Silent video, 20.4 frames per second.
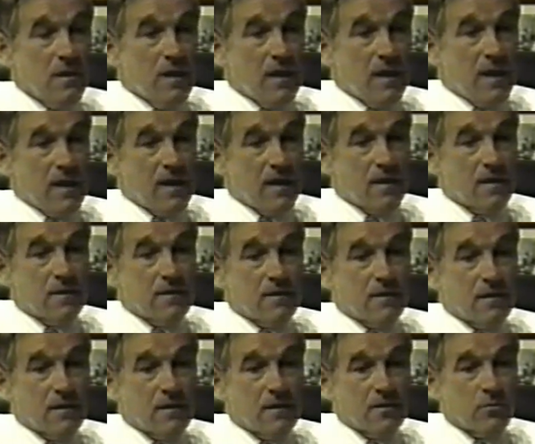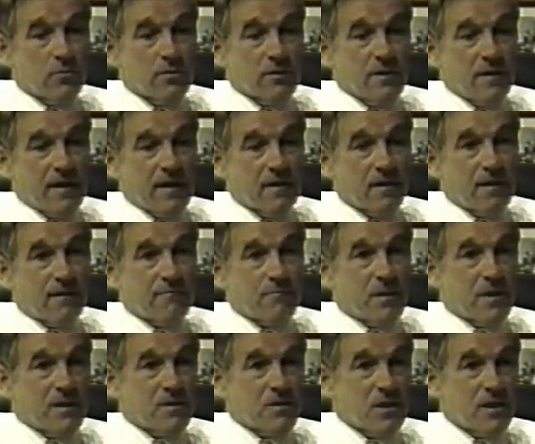And in order to get it off
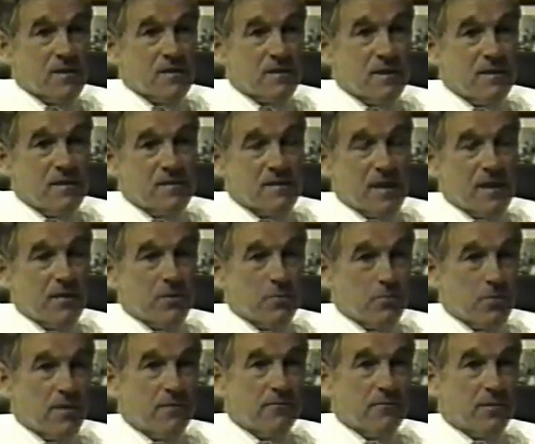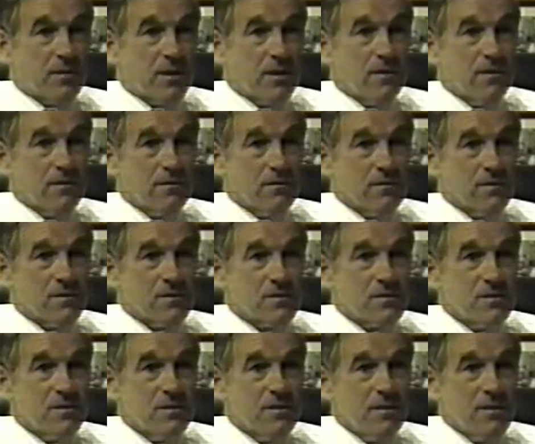my chest, I decided to run for
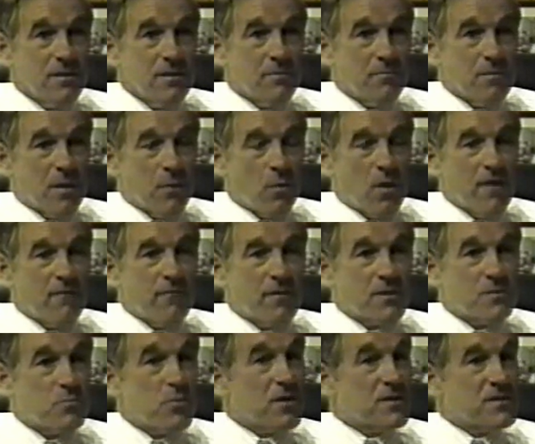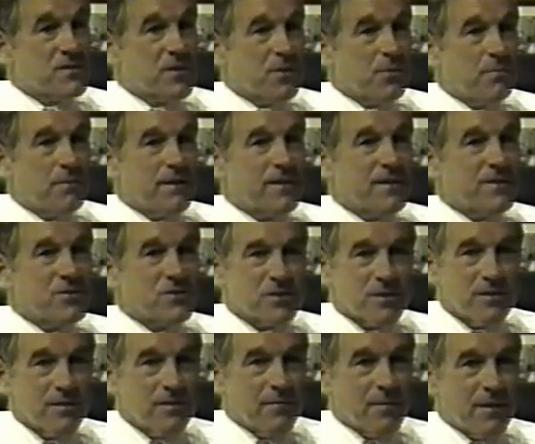Congress. My wife expressed a little bit of
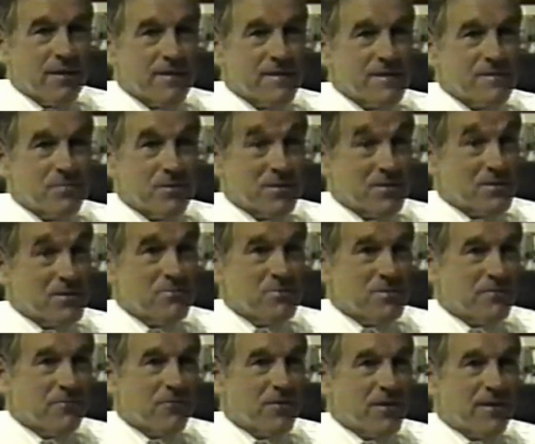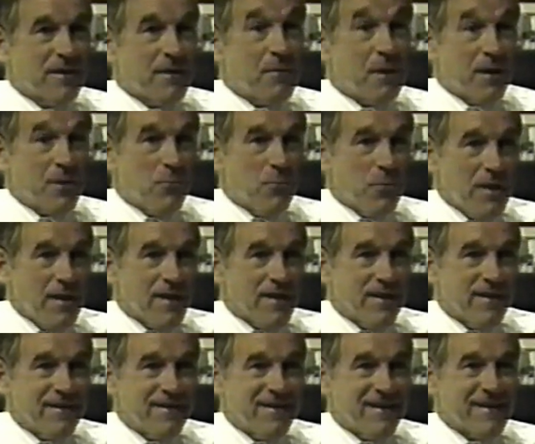concern about this because she was afraid I might
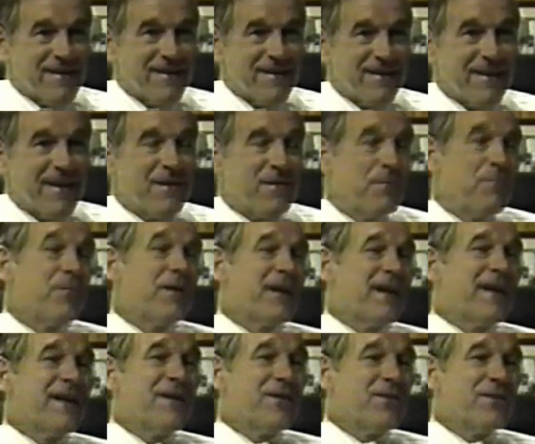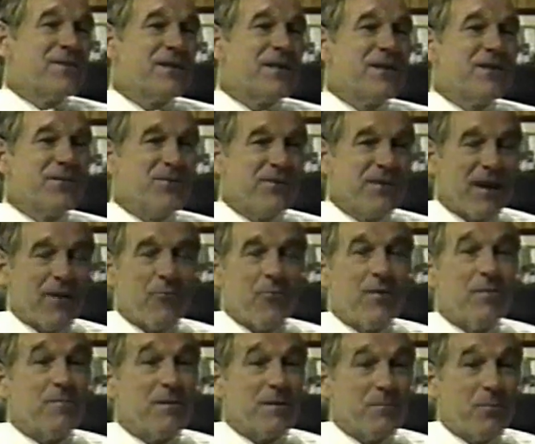win. But I guaranteed her that
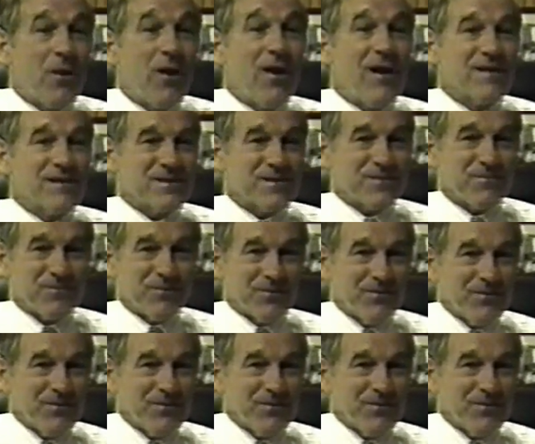wouldn't be possible.